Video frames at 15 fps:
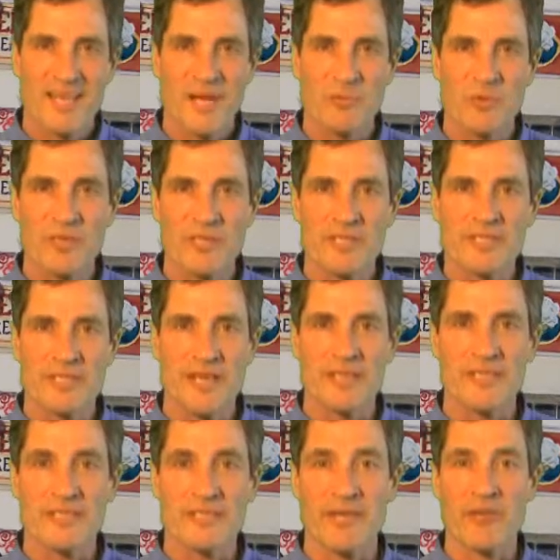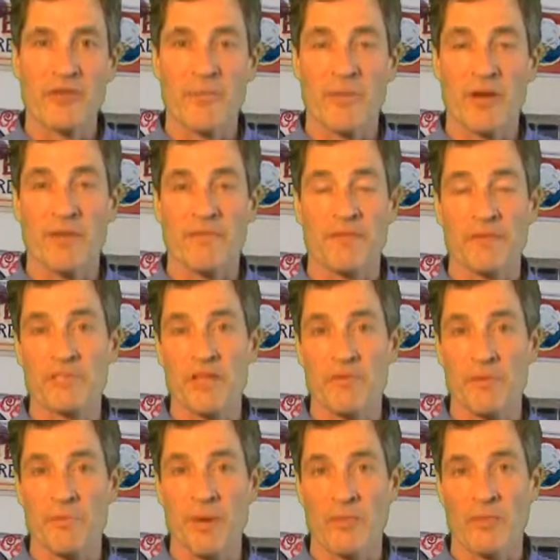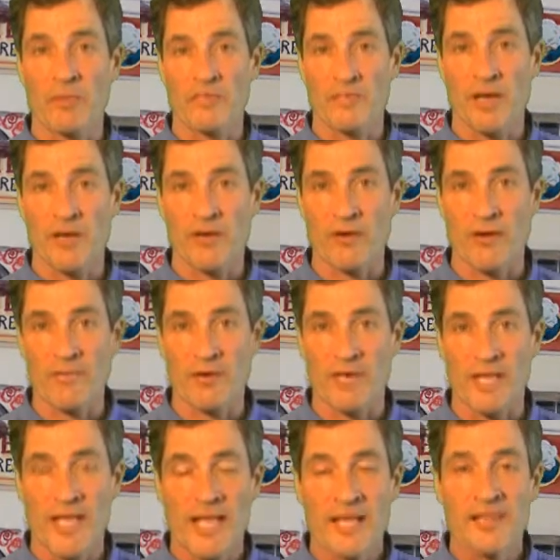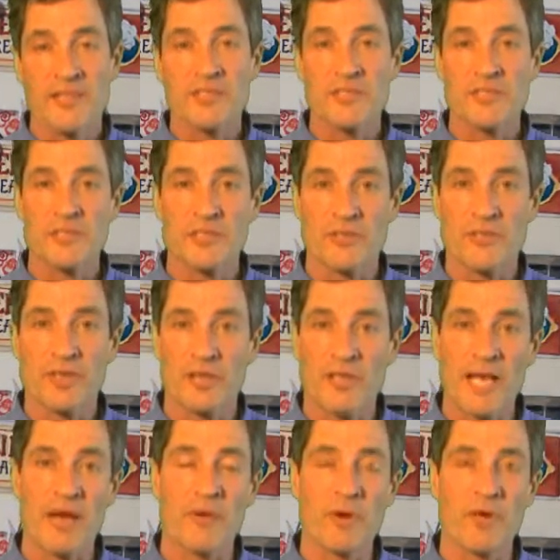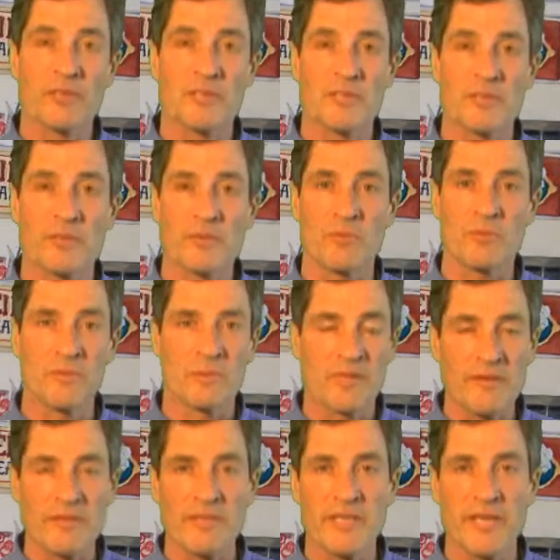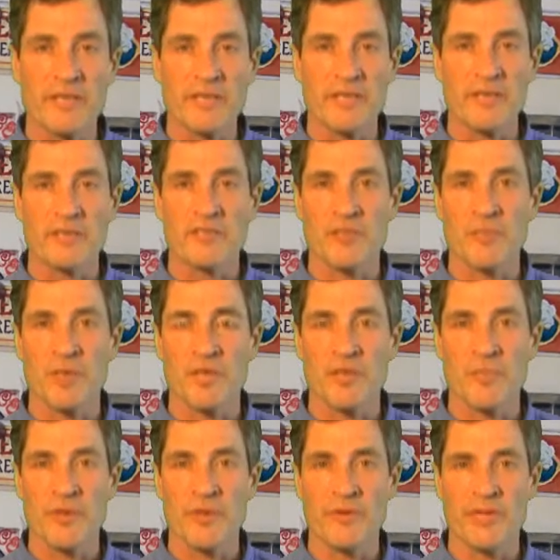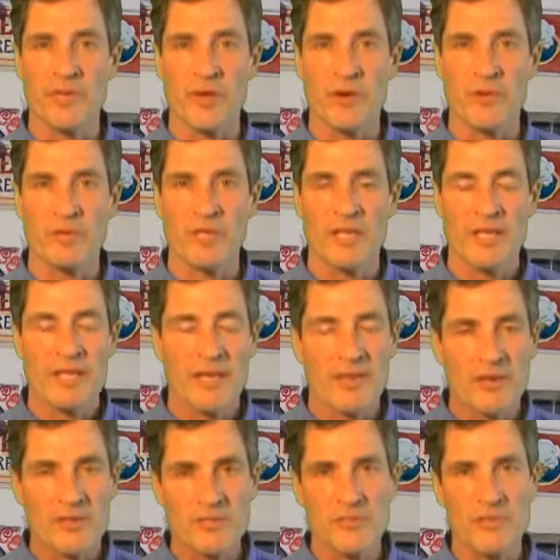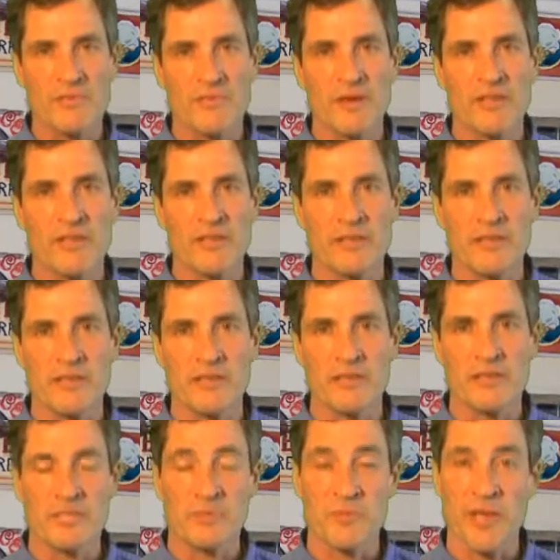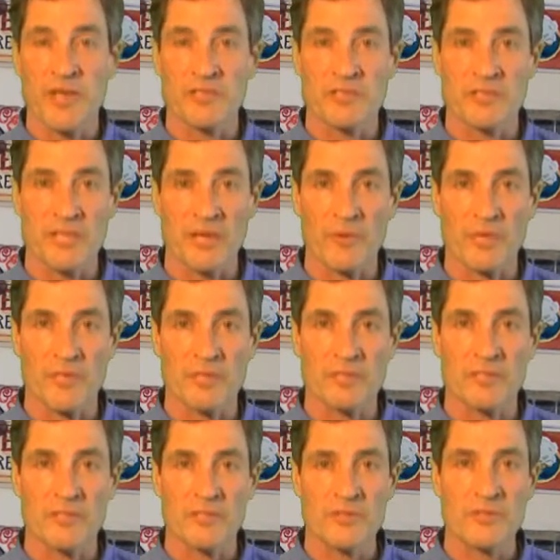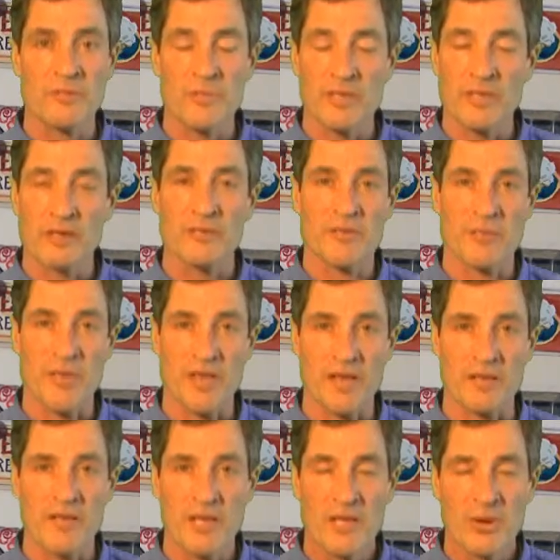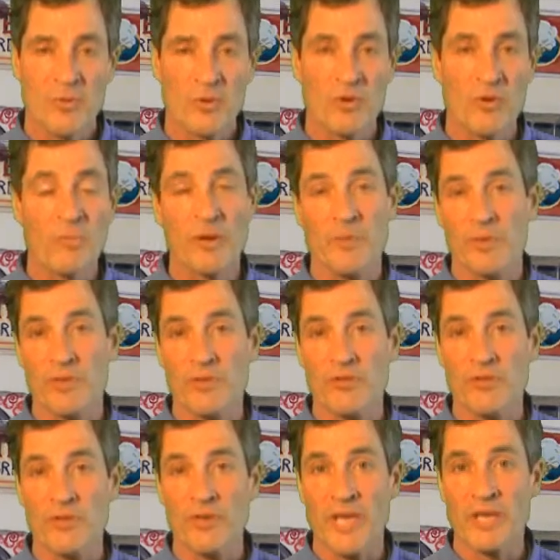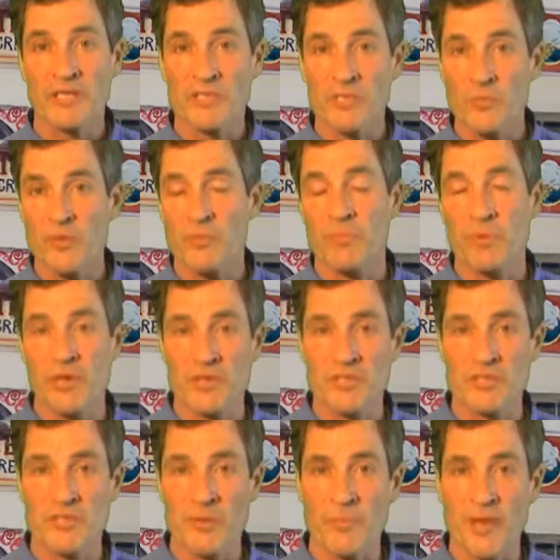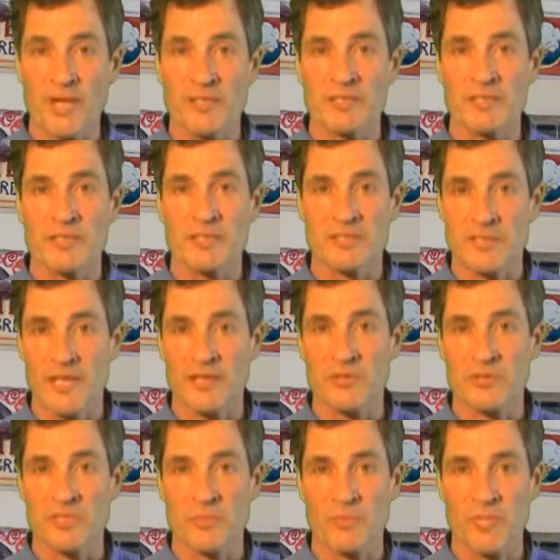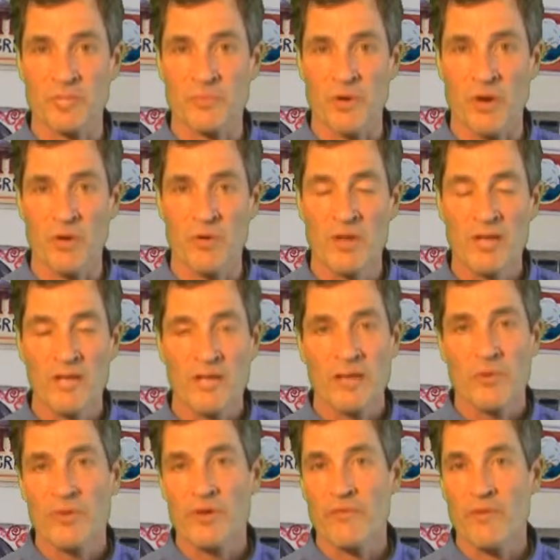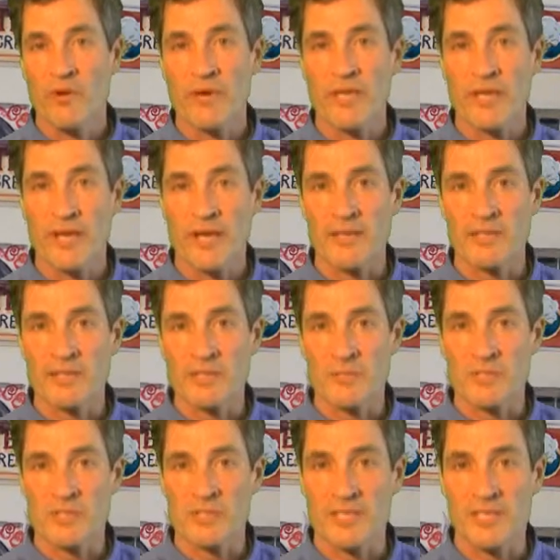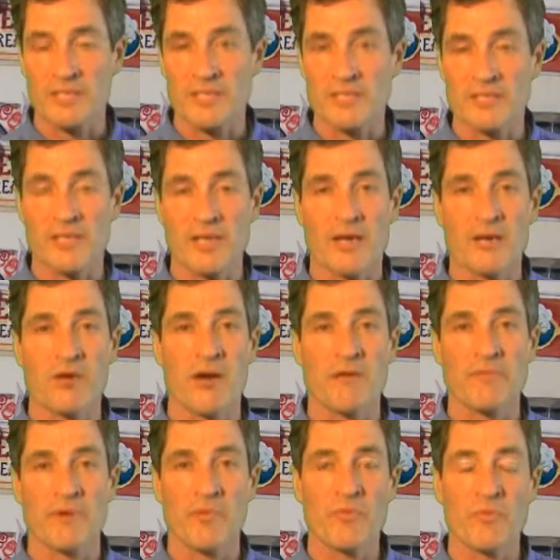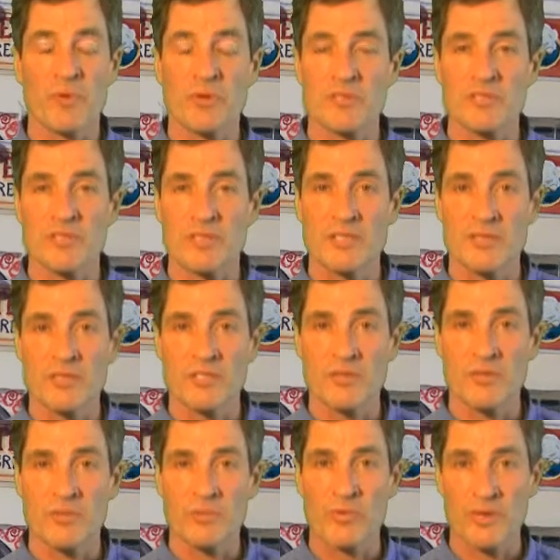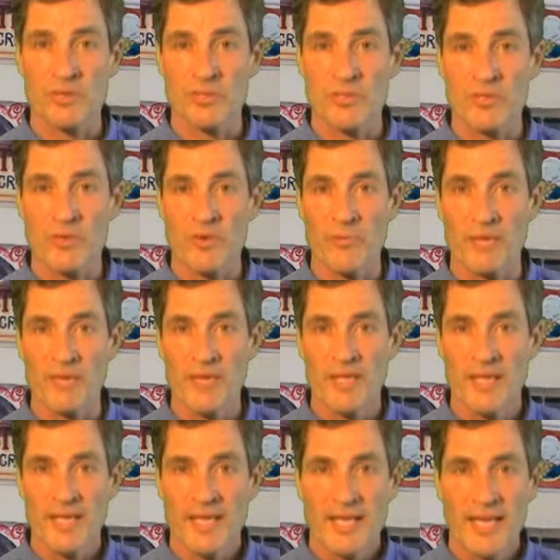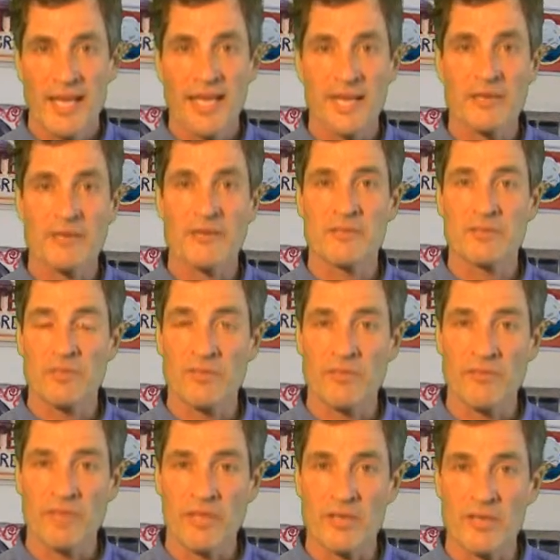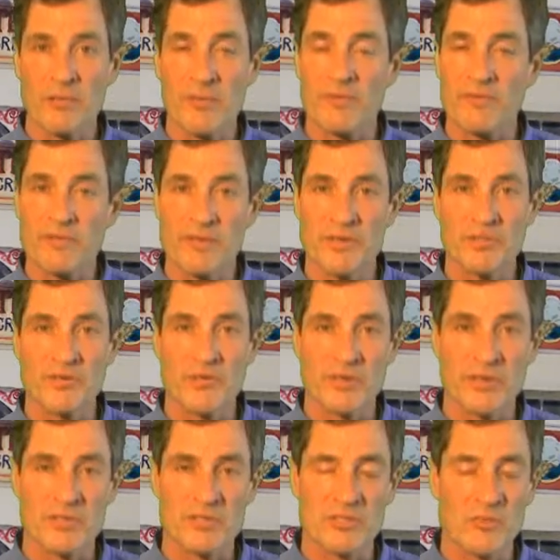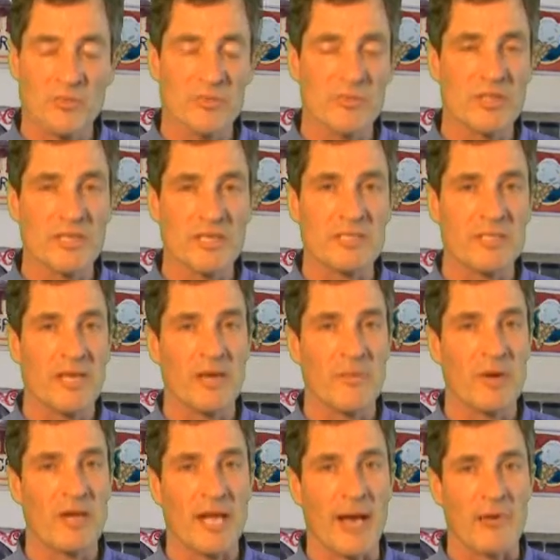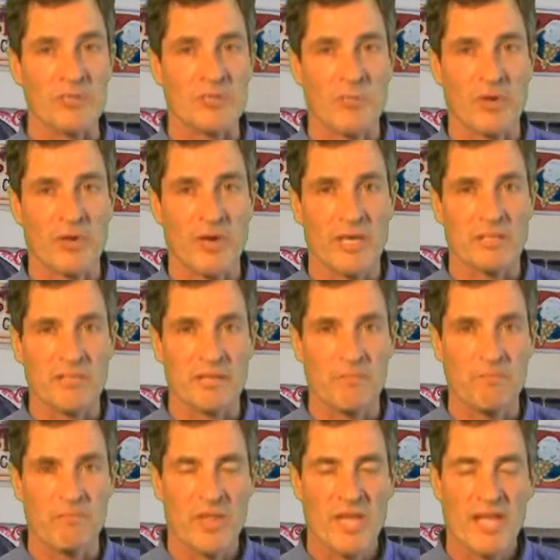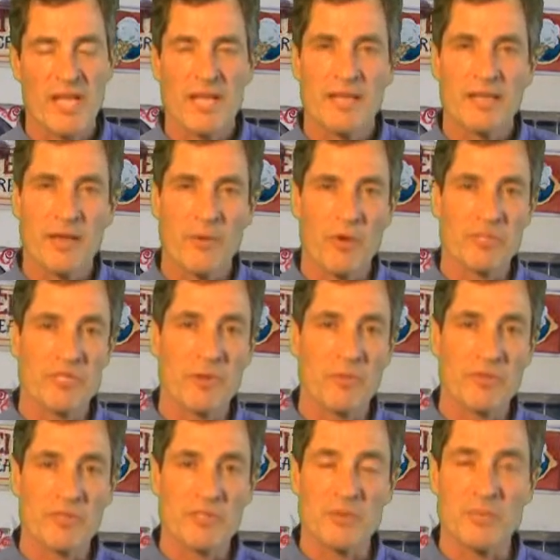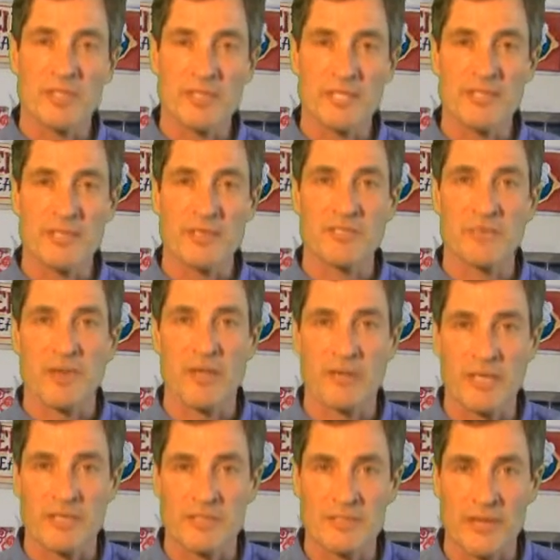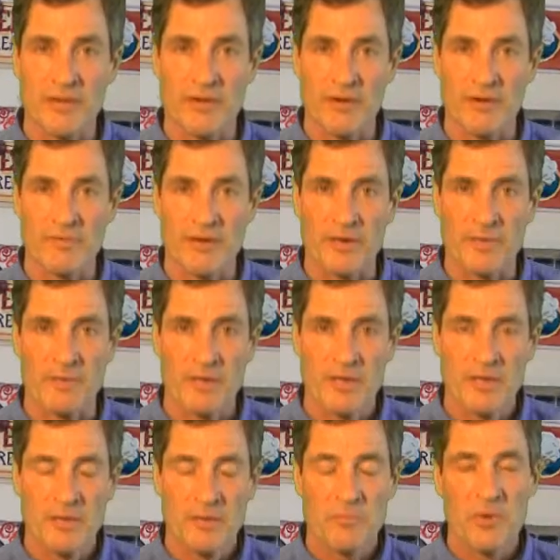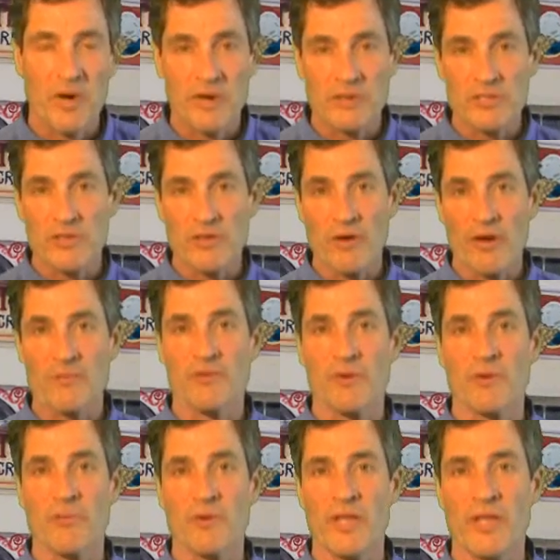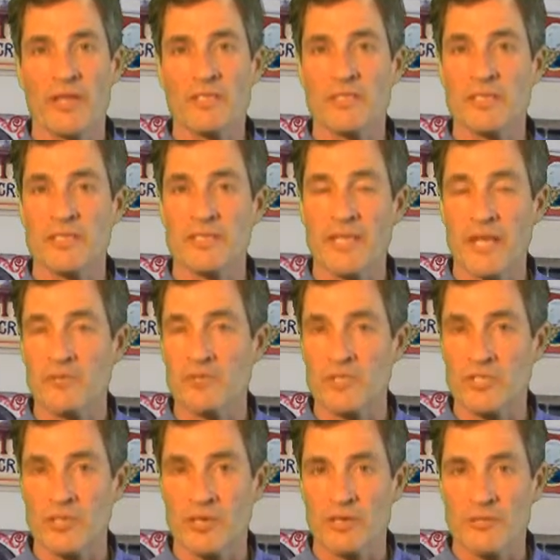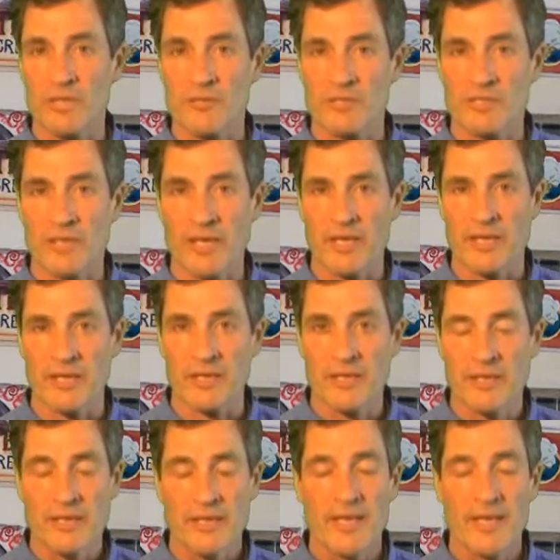I'm really excited to tell you about our first ever public stock offering. This is going to allow us to live the ideals of being community owned and also fund the expansion that we need to do to meet our demand. We're going to open up a third location with production capacity in San Luis Obispo. We've already gotten some success on a stock offering. We've purchased additional production equipment and a delivery vehicle with a freezer unit. So we're really excited about how it's progressing. Now I want to share with you some of the details about that stock offering. Prior to the offering, we had 6,000 shares outstanding.